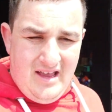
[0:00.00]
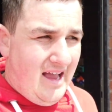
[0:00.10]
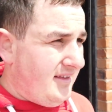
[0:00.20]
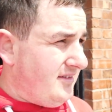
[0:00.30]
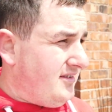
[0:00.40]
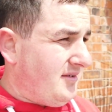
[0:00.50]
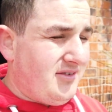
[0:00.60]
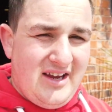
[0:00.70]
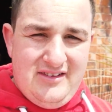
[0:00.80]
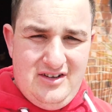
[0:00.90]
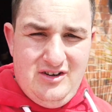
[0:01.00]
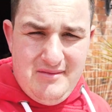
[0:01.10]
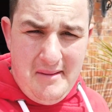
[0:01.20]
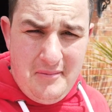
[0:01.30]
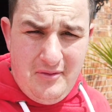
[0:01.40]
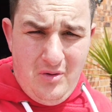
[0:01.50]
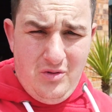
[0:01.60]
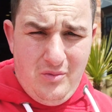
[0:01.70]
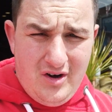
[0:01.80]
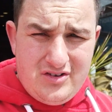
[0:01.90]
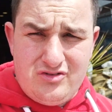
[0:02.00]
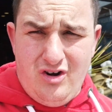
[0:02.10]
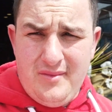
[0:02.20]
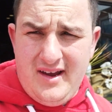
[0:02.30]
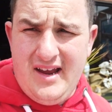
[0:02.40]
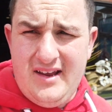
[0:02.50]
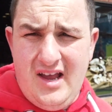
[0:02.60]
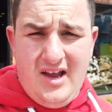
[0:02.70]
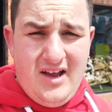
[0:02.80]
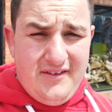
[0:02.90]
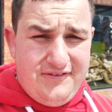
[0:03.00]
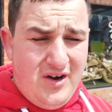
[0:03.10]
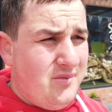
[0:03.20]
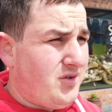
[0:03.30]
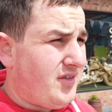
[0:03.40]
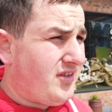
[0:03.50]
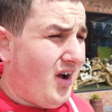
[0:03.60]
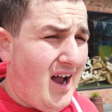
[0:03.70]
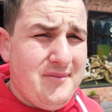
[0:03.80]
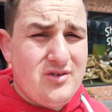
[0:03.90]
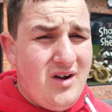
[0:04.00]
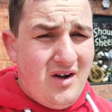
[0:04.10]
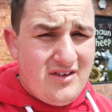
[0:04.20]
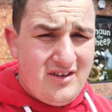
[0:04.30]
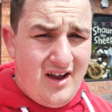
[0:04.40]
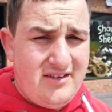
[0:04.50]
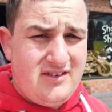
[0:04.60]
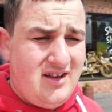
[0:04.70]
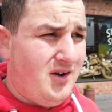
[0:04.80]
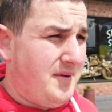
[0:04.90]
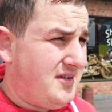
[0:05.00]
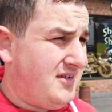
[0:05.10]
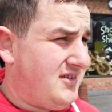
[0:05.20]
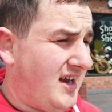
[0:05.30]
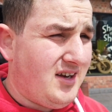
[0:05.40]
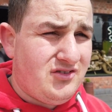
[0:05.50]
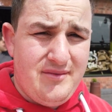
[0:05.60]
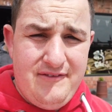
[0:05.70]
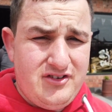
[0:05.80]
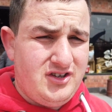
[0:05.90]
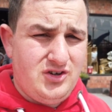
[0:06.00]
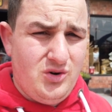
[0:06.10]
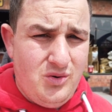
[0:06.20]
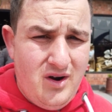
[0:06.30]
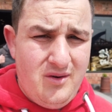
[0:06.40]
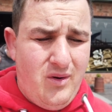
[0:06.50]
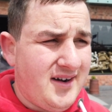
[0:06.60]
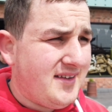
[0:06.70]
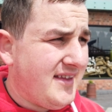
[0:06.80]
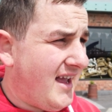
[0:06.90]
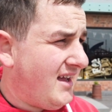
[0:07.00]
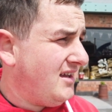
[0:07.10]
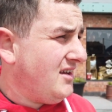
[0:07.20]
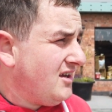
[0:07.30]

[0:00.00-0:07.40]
and some scenes that you remember from all the Wallace and Gromit films of the time as well. There's like little bits of scenes from every single one in there.